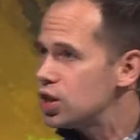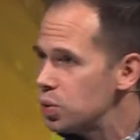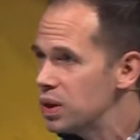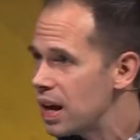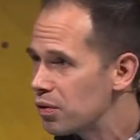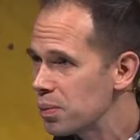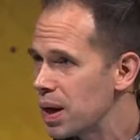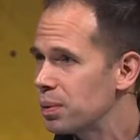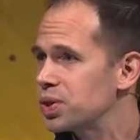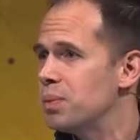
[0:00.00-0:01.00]
She would never
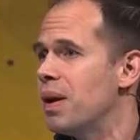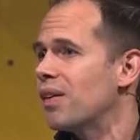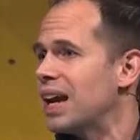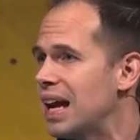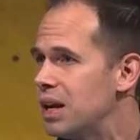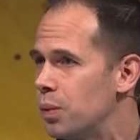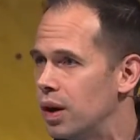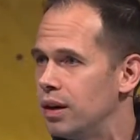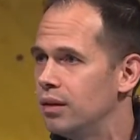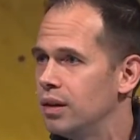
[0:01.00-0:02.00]
be able to marry
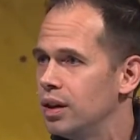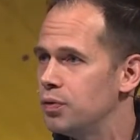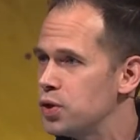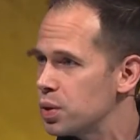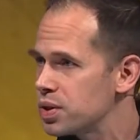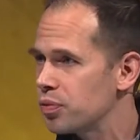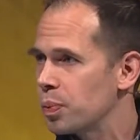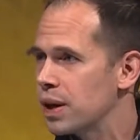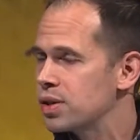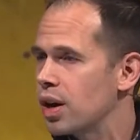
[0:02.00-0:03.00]
anyone if
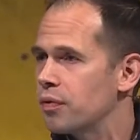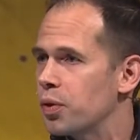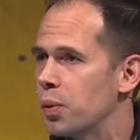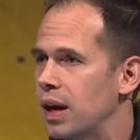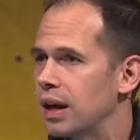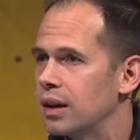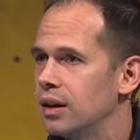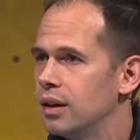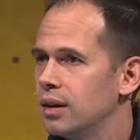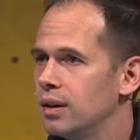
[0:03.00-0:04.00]
Joseph breaks off the wedding.
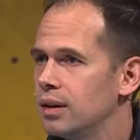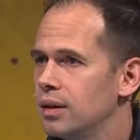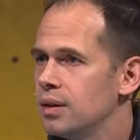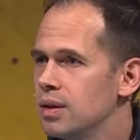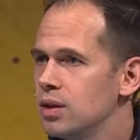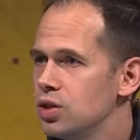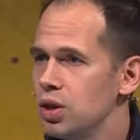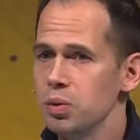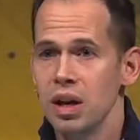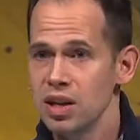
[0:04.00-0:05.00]

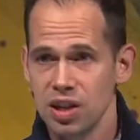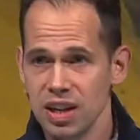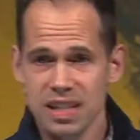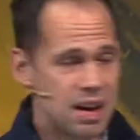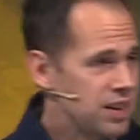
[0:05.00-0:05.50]
She, she doesn't